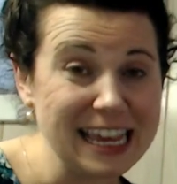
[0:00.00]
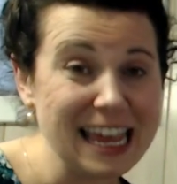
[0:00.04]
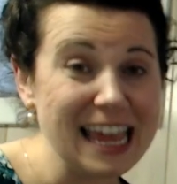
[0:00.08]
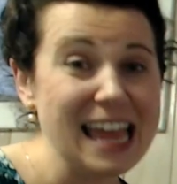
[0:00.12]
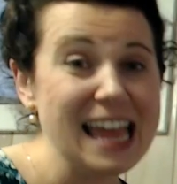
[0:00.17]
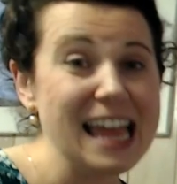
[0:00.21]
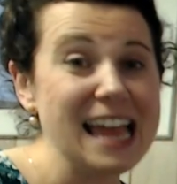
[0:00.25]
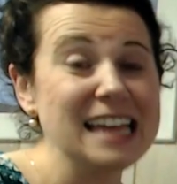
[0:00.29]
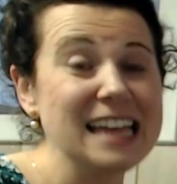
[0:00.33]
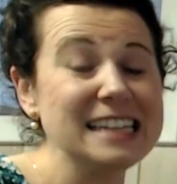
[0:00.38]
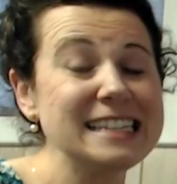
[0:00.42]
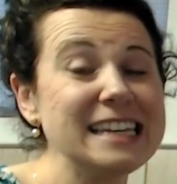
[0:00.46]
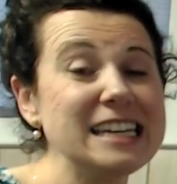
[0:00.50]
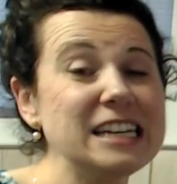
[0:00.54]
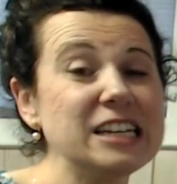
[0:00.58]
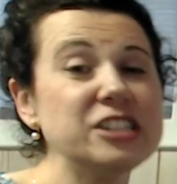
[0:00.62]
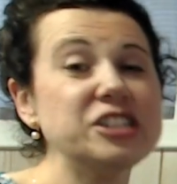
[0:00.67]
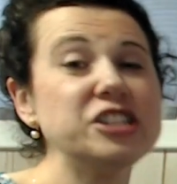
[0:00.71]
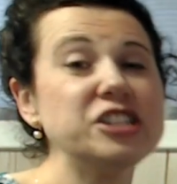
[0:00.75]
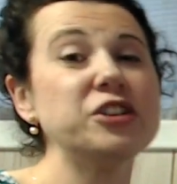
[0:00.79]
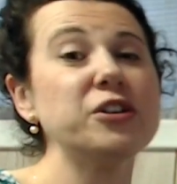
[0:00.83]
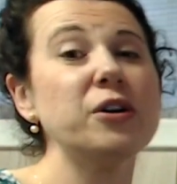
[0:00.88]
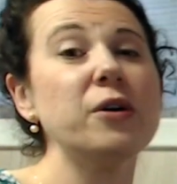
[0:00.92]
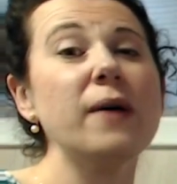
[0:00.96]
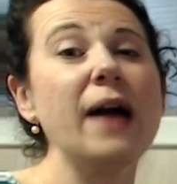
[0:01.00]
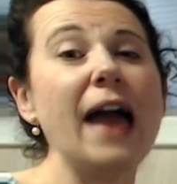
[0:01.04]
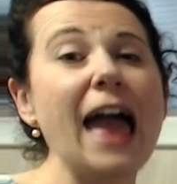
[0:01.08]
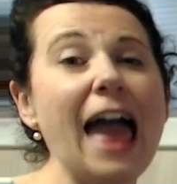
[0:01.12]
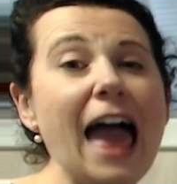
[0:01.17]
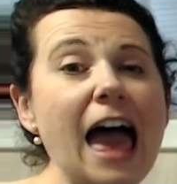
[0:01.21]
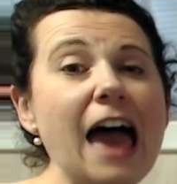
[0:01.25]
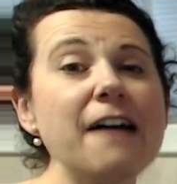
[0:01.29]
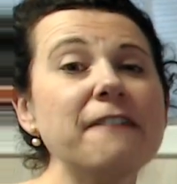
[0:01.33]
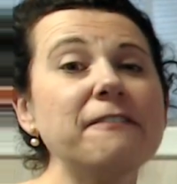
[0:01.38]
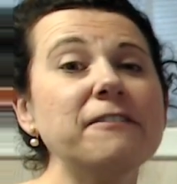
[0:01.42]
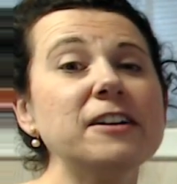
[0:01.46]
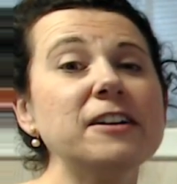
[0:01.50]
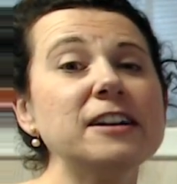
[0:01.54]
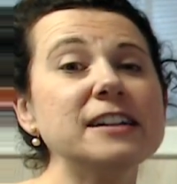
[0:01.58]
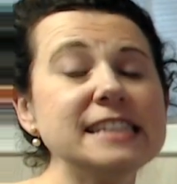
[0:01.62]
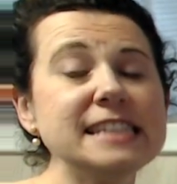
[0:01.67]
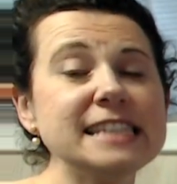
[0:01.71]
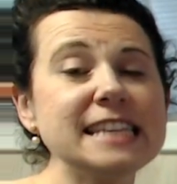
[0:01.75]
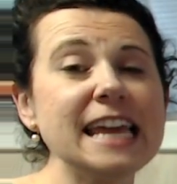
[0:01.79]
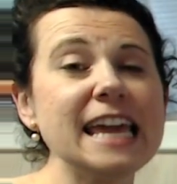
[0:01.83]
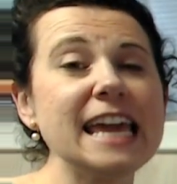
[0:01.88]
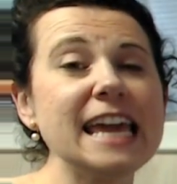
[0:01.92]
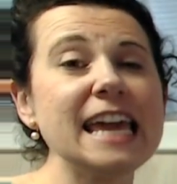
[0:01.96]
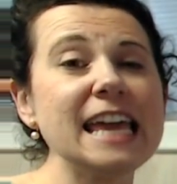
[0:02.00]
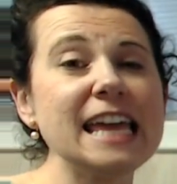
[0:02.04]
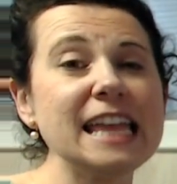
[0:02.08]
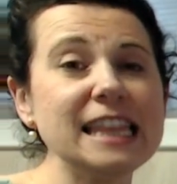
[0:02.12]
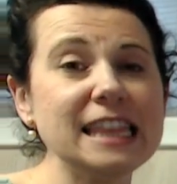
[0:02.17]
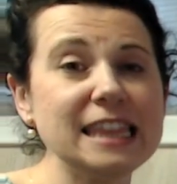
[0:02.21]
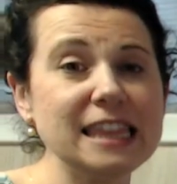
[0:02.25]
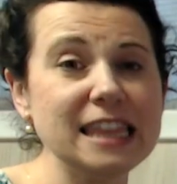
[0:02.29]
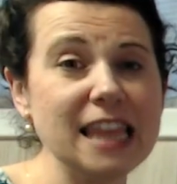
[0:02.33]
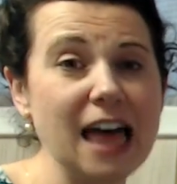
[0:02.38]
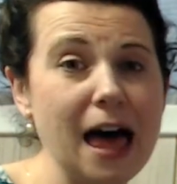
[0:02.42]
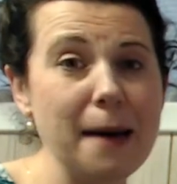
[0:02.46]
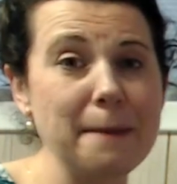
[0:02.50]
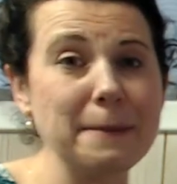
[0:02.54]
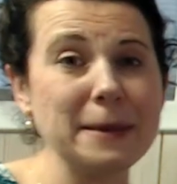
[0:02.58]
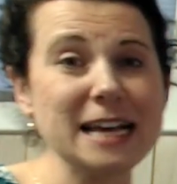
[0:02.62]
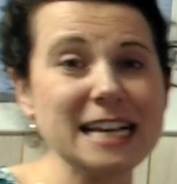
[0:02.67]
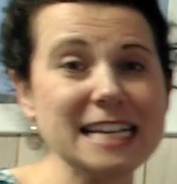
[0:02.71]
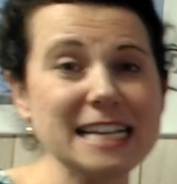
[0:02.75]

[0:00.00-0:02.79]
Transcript: Did you ever see llamas